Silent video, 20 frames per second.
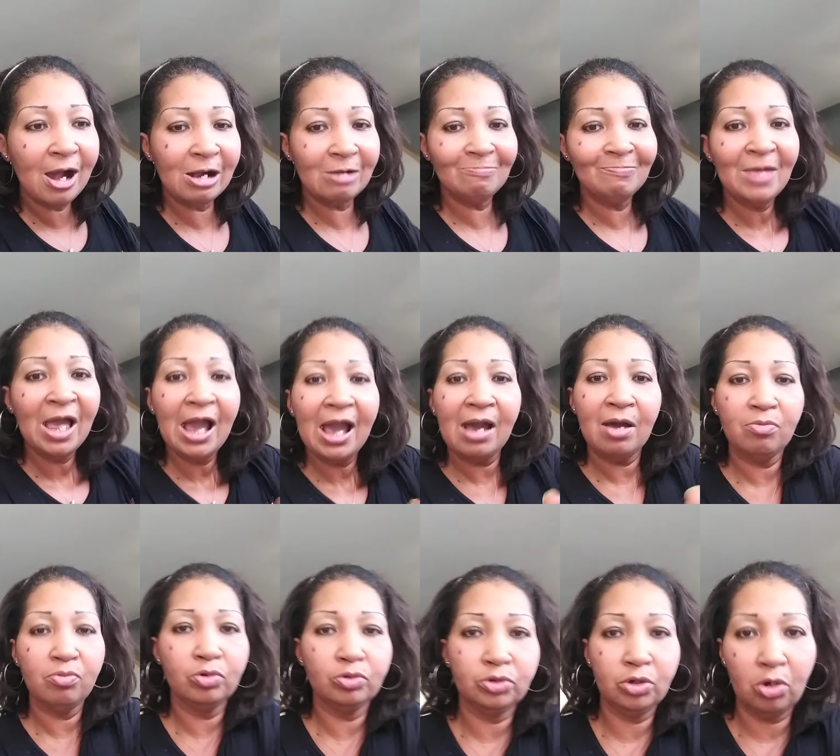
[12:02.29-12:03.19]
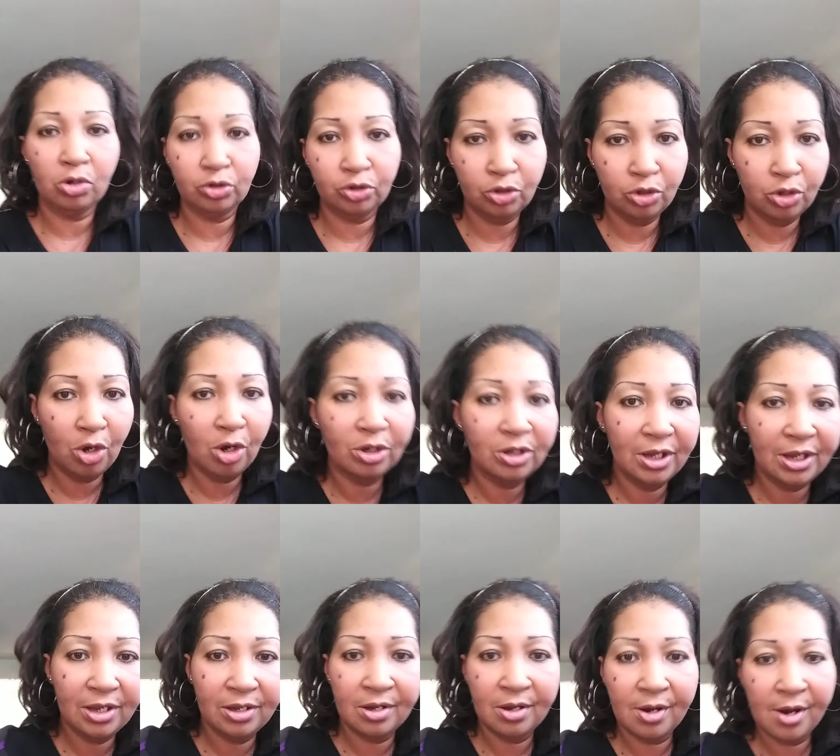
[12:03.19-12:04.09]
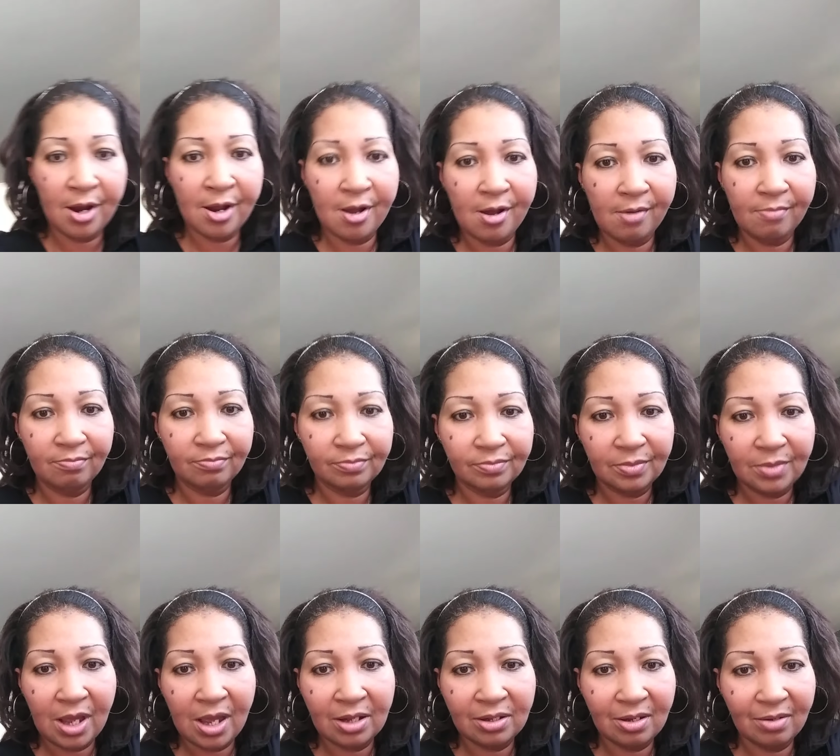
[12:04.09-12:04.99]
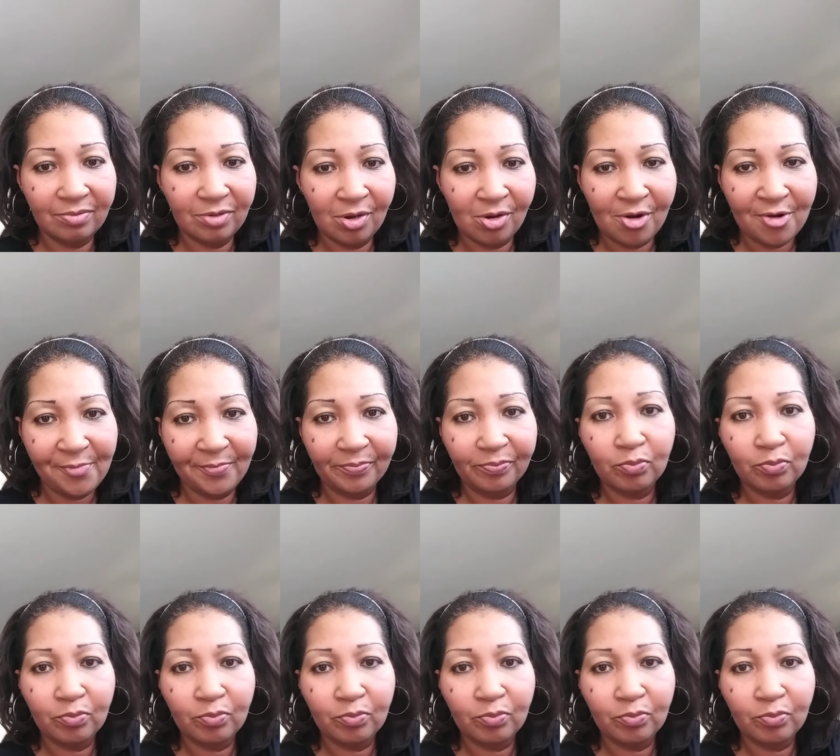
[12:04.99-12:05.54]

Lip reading: I will talk to y'all later. I love y'all.